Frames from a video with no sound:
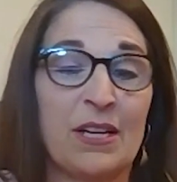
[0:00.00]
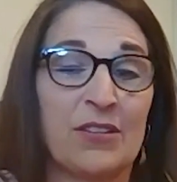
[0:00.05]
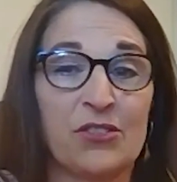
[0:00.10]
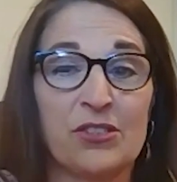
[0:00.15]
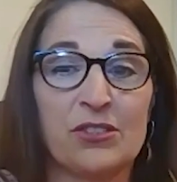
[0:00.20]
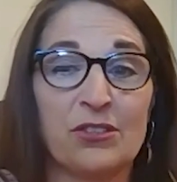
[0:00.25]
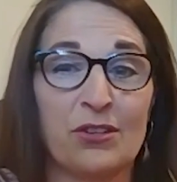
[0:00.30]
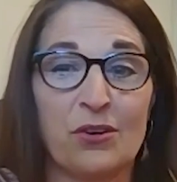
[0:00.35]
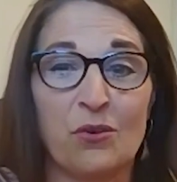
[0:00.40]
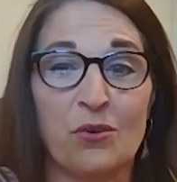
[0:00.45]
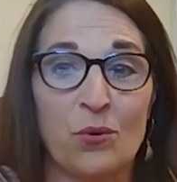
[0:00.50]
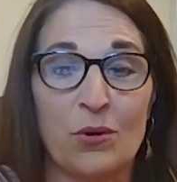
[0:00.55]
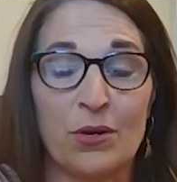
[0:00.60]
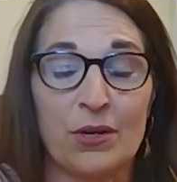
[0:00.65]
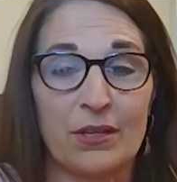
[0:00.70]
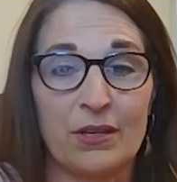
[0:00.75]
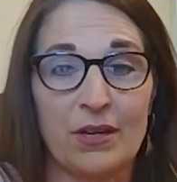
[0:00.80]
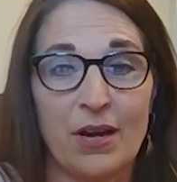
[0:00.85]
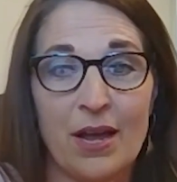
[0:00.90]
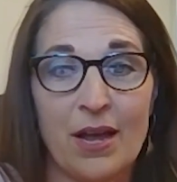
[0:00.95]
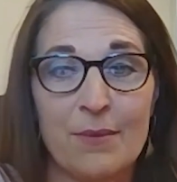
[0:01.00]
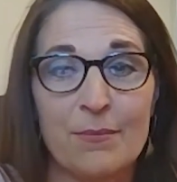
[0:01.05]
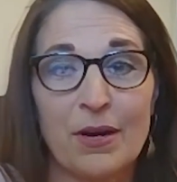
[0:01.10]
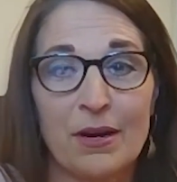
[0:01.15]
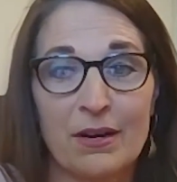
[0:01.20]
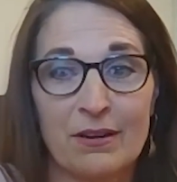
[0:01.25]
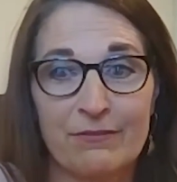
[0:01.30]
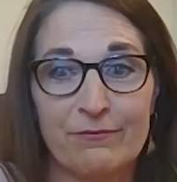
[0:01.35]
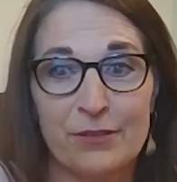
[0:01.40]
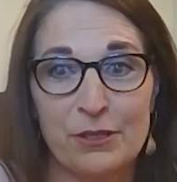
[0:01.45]
to me, and I still don't want it. I am
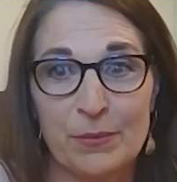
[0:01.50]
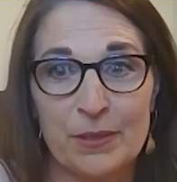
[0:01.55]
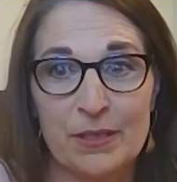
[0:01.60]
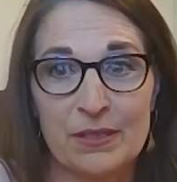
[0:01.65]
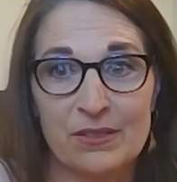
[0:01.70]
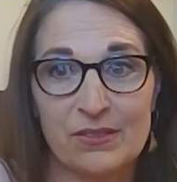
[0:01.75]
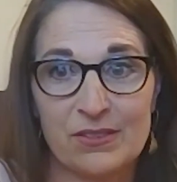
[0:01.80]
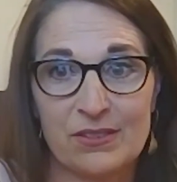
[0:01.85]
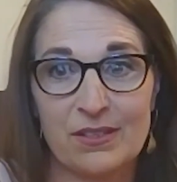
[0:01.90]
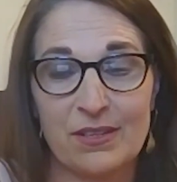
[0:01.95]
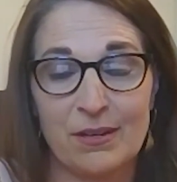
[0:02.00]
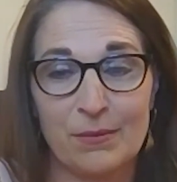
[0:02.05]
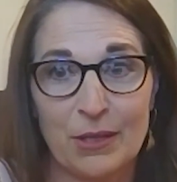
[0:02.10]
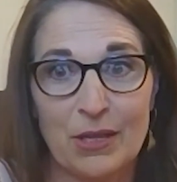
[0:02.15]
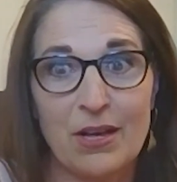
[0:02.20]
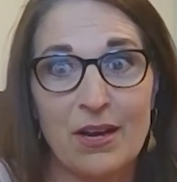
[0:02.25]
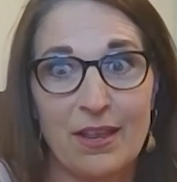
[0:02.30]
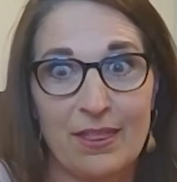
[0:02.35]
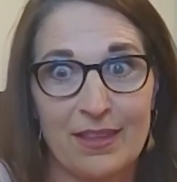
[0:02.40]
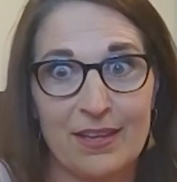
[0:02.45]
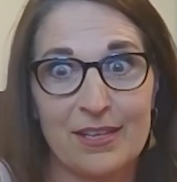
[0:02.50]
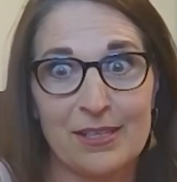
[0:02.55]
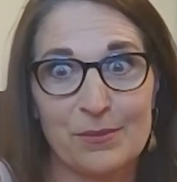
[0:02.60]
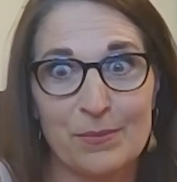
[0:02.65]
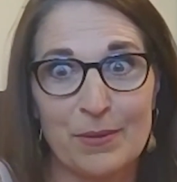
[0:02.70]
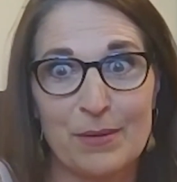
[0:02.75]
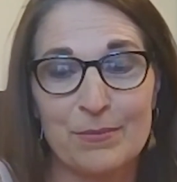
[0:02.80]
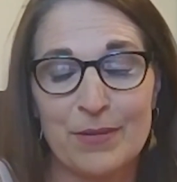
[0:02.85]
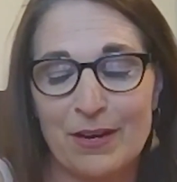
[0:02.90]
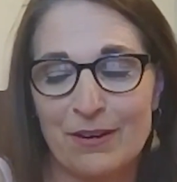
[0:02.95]
not a feminist. I know a lot of
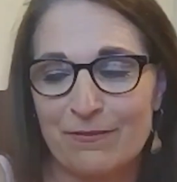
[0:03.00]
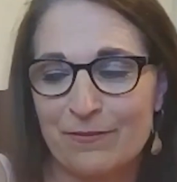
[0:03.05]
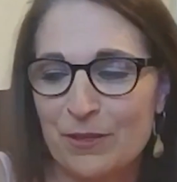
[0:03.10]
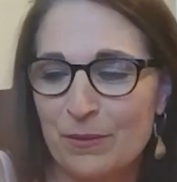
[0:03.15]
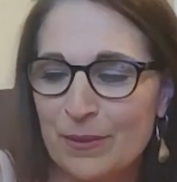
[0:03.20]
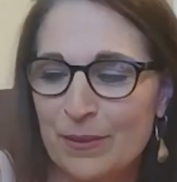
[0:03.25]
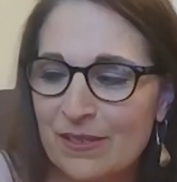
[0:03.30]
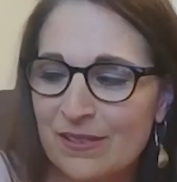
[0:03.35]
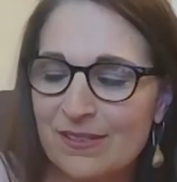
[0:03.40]
things, but I'm not a